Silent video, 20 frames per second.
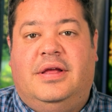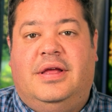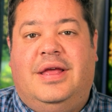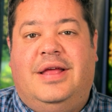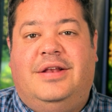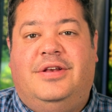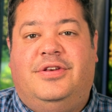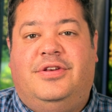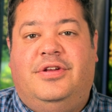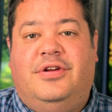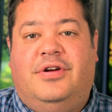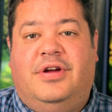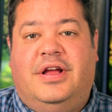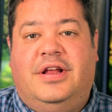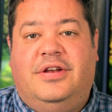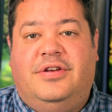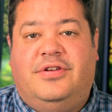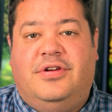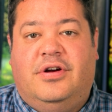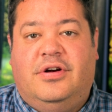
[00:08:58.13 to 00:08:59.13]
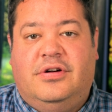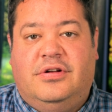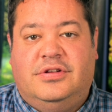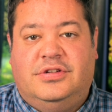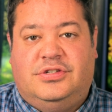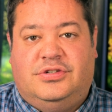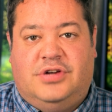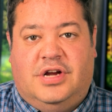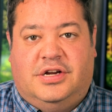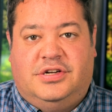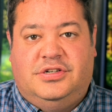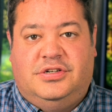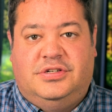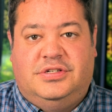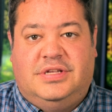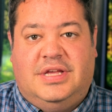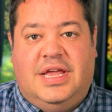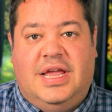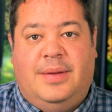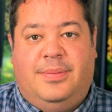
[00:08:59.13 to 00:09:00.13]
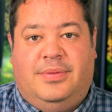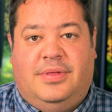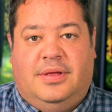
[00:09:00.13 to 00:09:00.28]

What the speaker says: in your internal structures, keep